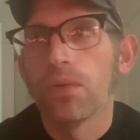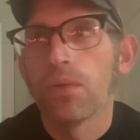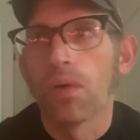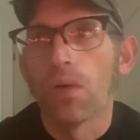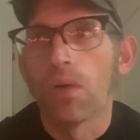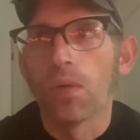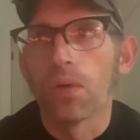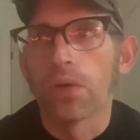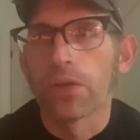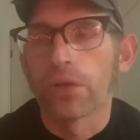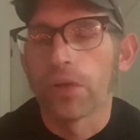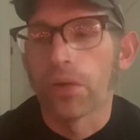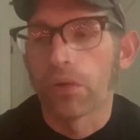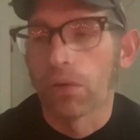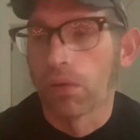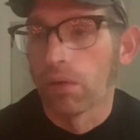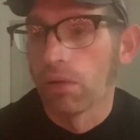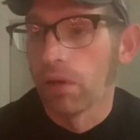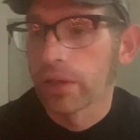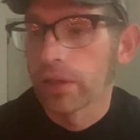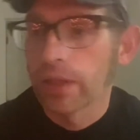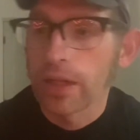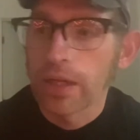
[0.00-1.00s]
or you're
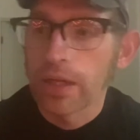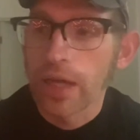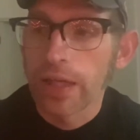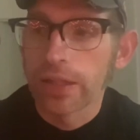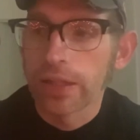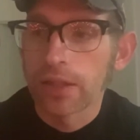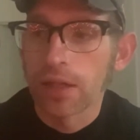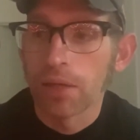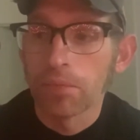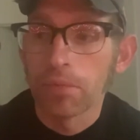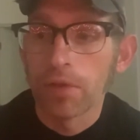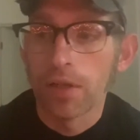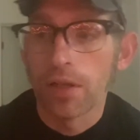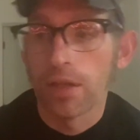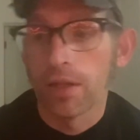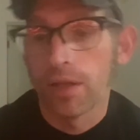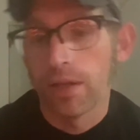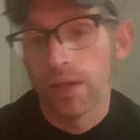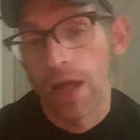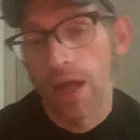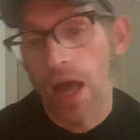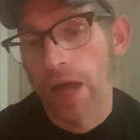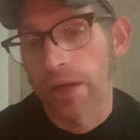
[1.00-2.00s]
looking at something and
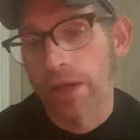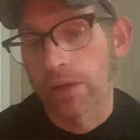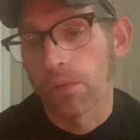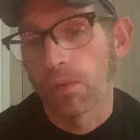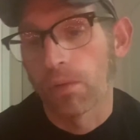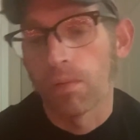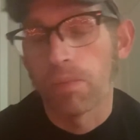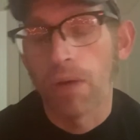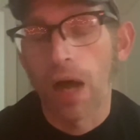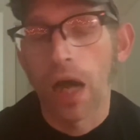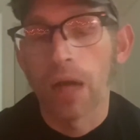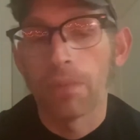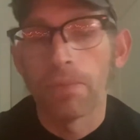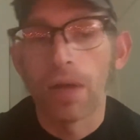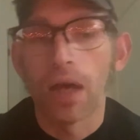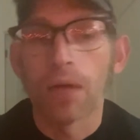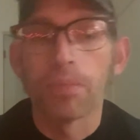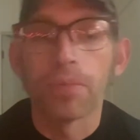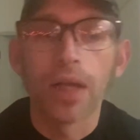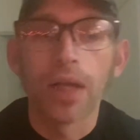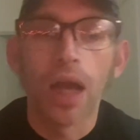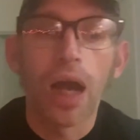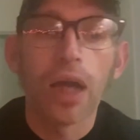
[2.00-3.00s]
an actor will pop out
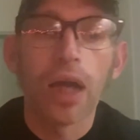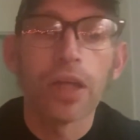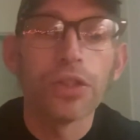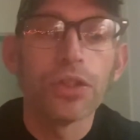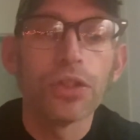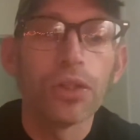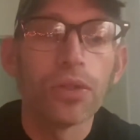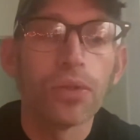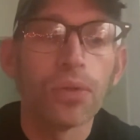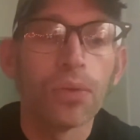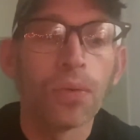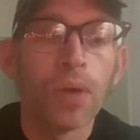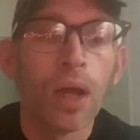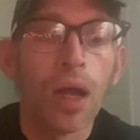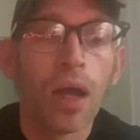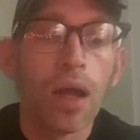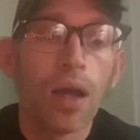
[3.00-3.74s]
behind you.